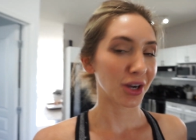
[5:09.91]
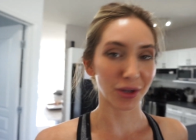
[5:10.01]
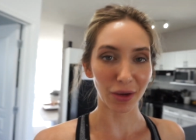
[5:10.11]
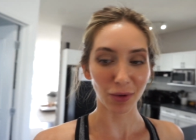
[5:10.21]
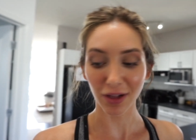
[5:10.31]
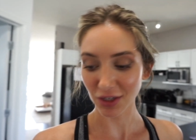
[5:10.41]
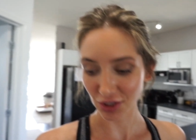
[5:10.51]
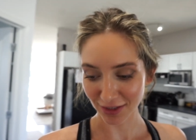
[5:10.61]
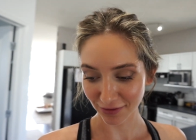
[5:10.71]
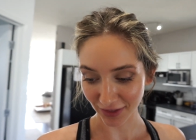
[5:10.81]
Okay, Wally
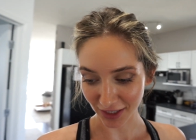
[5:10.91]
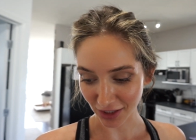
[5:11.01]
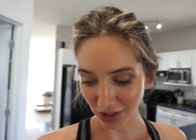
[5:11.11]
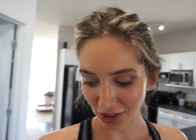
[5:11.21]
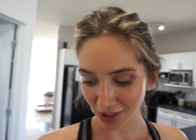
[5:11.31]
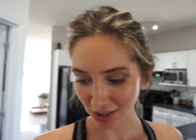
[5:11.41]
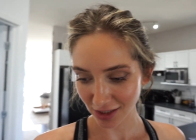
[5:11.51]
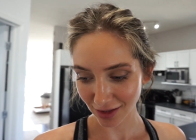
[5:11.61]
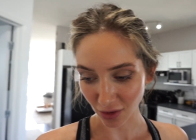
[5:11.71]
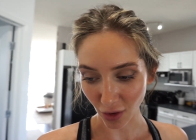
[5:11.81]
just finished
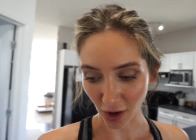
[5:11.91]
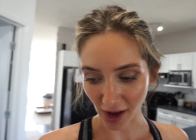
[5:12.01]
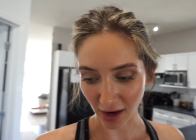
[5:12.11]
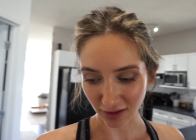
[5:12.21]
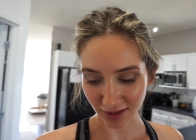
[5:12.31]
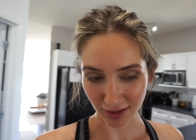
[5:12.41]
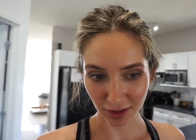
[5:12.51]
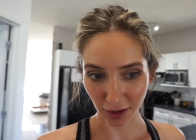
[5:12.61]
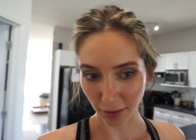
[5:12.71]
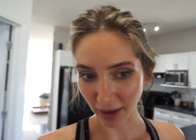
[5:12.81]
the whole house. It
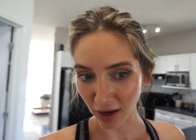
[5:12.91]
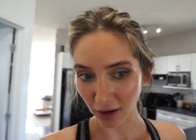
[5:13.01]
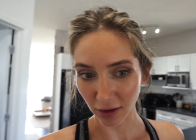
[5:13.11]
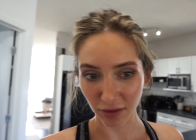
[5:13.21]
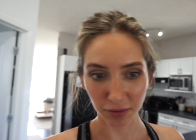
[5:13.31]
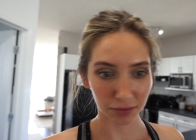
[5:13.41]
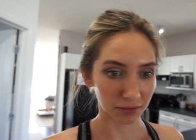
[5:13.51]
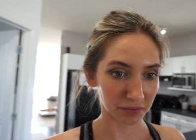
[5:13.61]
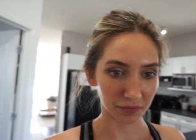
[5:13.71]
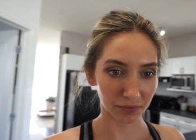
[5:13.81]
took about
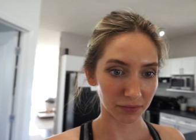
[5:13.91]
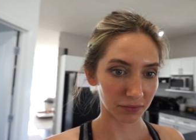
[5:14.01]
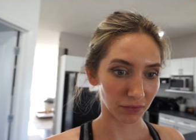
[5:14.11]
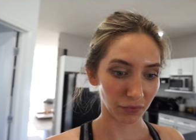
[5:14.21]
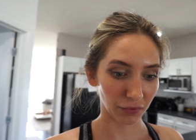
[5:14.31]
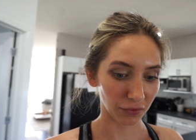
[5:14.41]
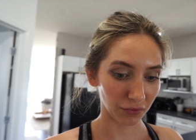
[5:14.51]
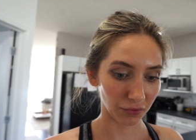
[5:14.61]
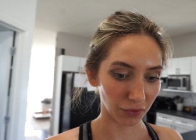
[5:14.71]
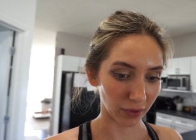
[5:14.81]

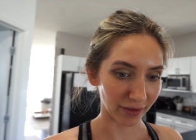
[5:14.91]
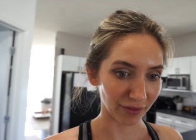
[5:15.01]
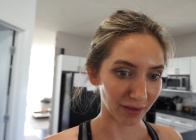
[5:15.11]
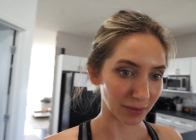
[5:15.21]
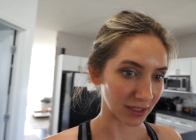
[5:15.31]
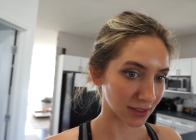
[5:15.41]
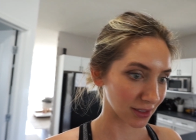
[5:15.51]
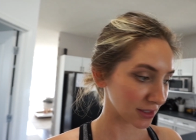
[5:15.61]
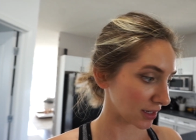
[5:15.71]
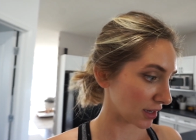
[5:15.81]
45 minutes,
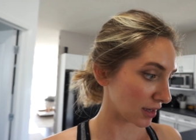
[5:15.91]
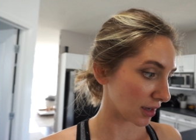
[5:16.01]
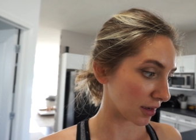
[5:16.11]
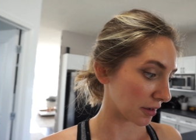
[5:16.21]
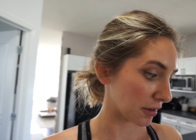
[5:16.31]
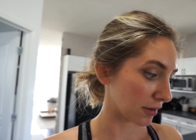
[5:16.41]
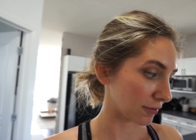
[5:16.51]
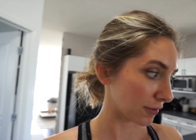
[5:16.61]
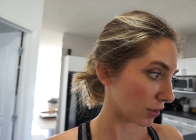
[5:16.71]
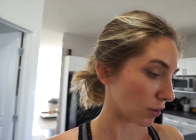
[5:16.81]
I'd say,
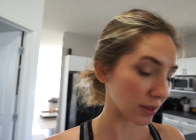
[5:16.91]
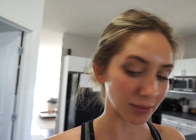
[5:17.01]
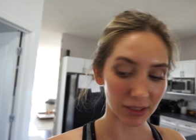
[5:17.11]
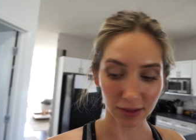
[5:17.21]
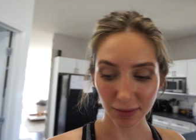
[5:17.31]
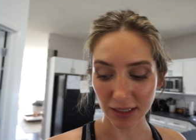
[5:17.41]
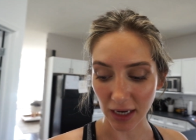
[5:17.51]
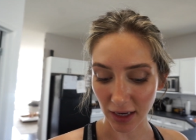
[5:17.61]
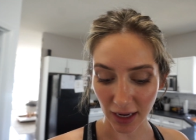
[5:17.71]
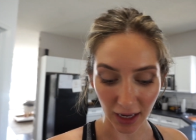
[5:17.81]
for the whole upstairs to be
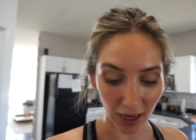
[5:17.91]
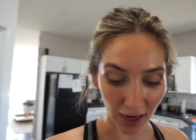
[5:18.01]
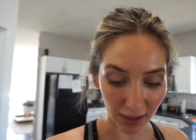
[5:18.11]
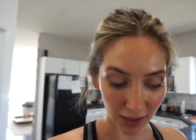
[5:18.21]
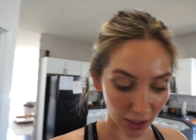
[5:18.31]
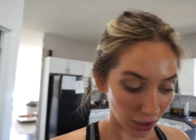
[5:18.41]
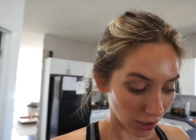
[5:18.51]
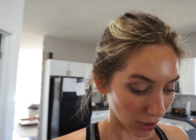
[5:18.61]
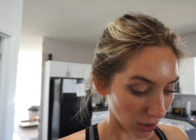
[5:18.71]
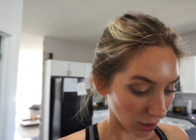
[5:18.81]
done. And
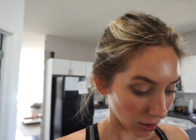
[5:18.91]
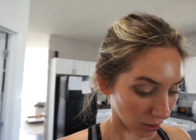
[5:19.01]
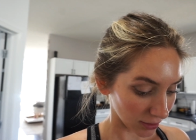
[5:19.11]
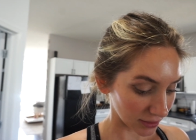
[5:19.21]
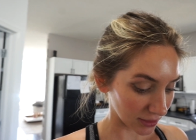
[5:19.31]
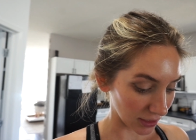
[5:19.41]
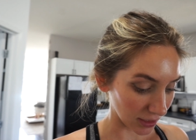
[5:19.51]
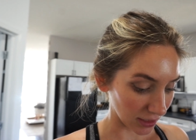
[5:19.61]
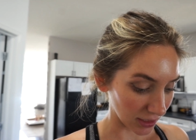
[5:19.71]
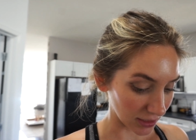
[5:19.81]
honestly,
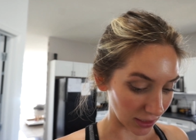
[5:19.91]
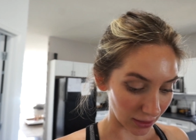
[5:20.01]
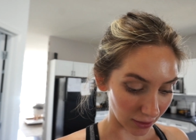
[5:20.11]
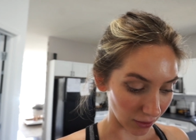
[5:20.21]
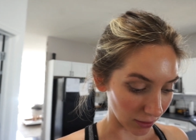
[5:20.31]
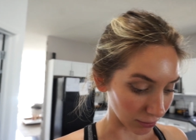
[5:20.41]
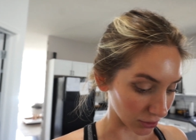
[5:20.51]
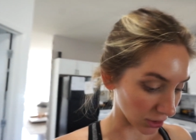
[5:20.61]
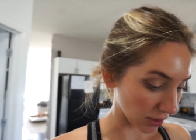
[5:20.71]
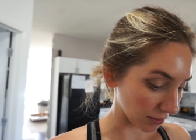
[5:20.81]
he did an incredible
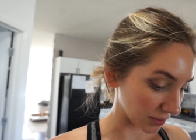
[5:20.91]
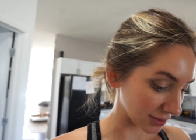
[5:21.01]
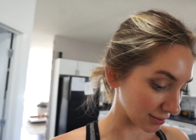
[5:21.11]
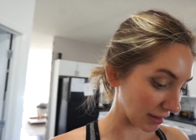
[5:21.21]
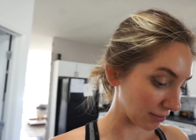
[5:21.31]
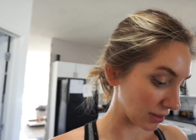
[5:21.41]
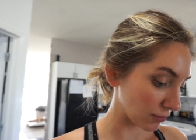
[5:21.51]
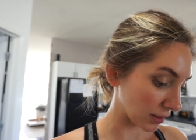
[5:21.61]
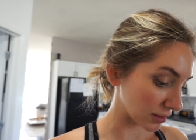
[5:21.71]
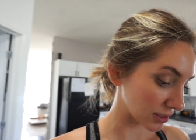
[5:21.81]
job. There's maybe
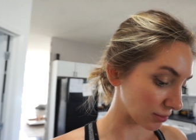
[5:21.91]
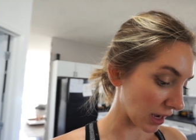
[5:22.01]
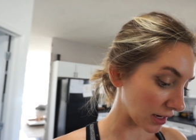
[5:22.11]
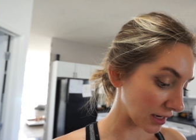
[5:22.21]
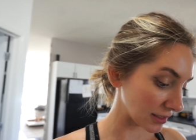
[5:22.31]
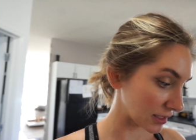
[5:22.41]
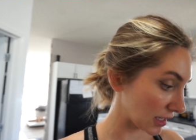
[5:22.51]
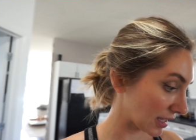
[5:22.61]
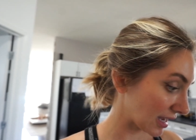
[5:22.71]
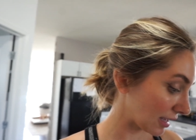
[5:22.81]
one spot I
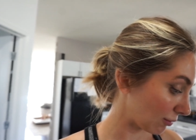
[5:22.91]
see that he